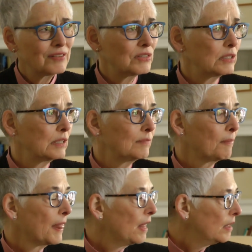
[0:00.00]
kind of see
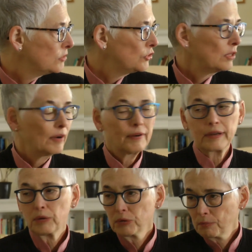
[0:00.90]

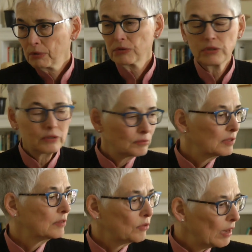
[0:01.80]
generic old person
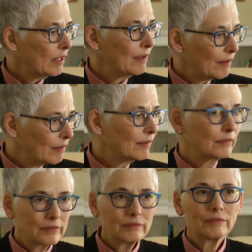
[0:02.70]
with gray hair
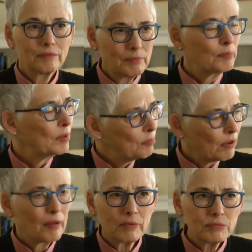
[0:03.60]
and memory
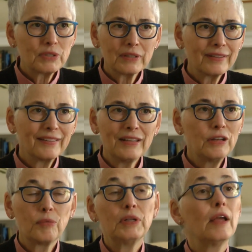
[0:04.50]
problems. And, you
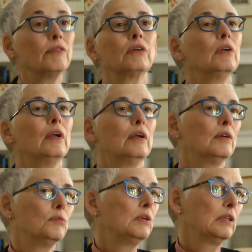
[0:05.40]
know, we never
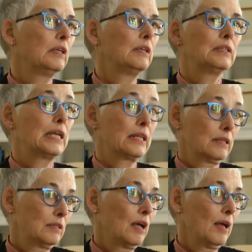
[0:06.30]
really take
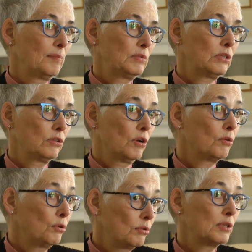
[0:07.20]
the time to
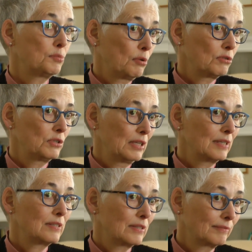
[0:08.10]
know who this person
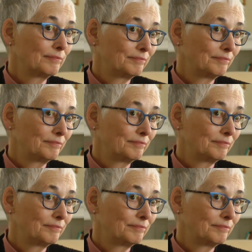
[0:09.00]
is.